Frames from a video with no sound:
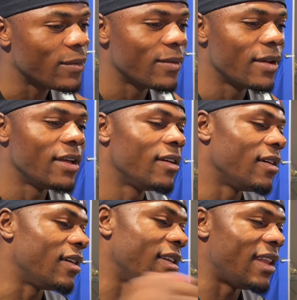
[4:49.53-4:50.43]

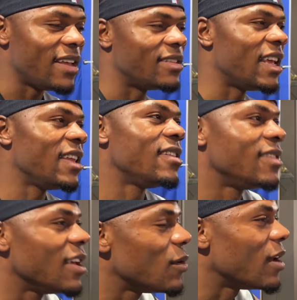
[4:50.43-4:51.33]
and the next day they
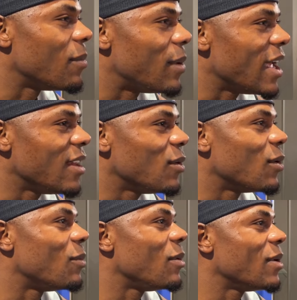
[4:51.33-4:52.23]
say you're in the plane, you're
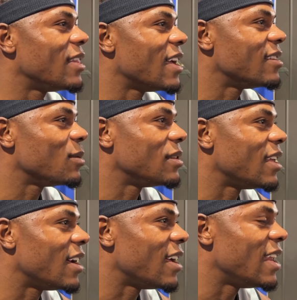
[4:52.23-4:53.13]
gonna be with us
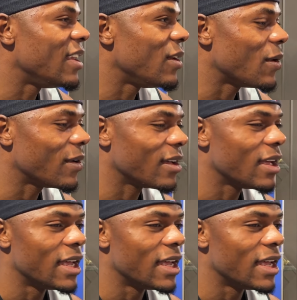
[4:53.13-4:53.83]
in New York.